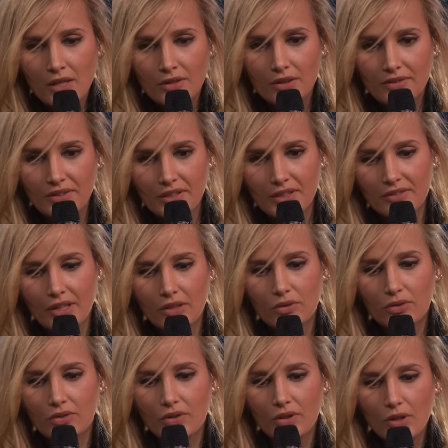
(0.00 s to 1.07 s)
The thing is
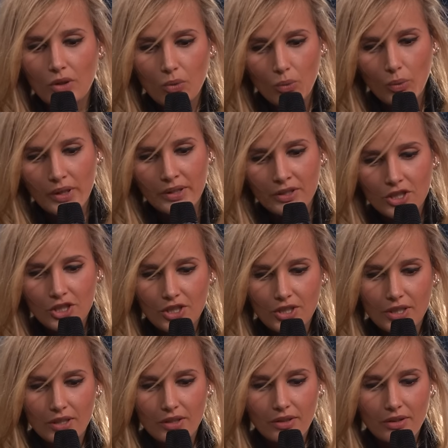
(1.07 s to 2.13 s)
that when
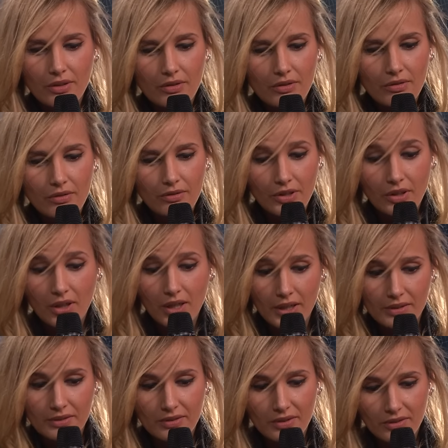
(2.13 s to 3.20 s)
she
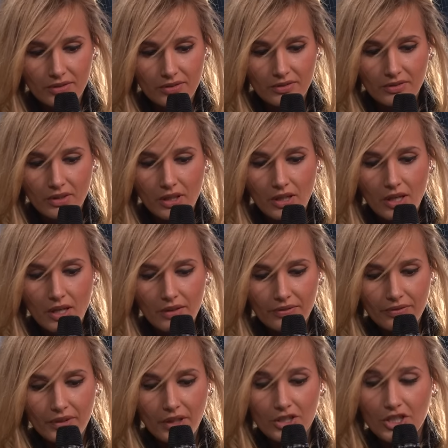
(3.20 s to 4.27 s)
realizes
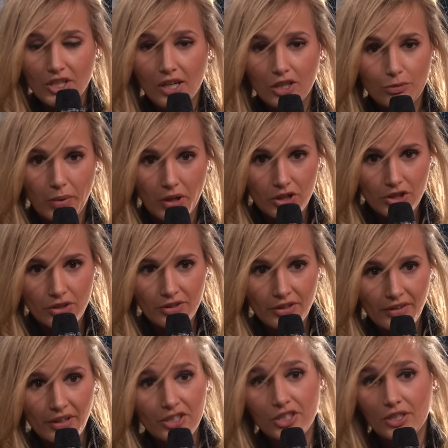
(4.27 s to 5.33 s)
that she has passions
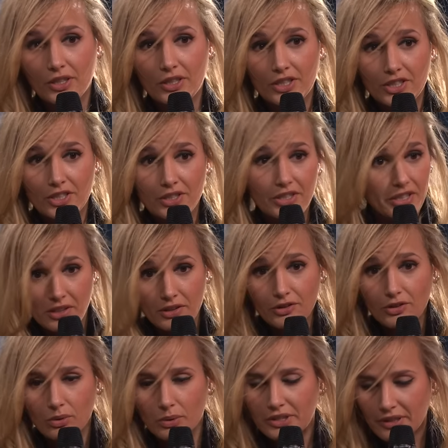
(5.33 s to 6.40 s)
and that she, she
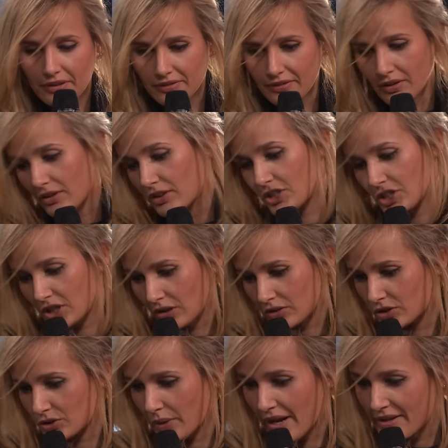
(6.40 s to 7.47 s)
yields to it and uh, she
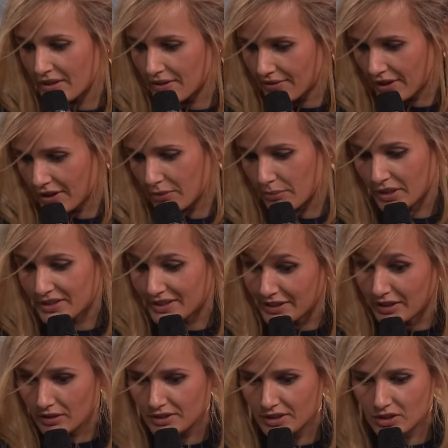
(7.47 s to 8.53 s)
can't do anything but
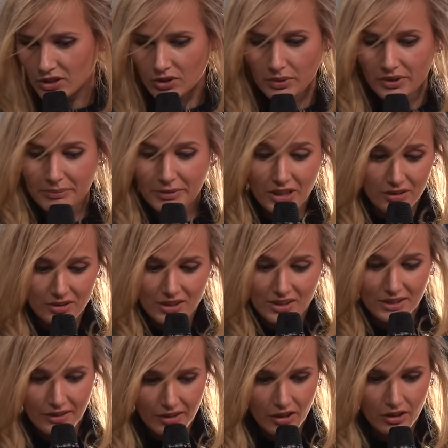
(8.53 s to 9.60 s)
yielding to it because
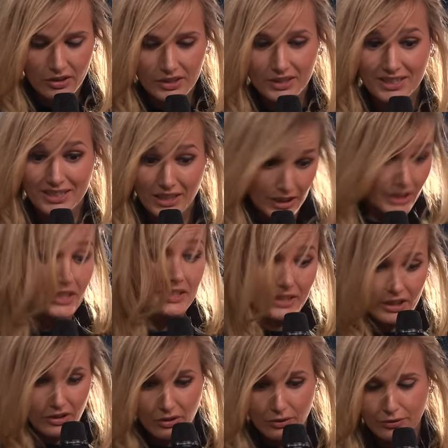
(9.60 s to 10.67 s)
it's in her, it's
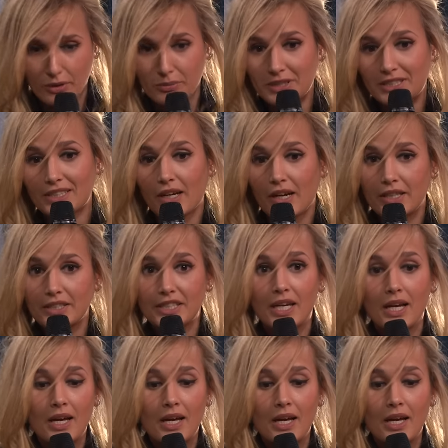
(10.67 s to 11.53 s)
eating her from inside.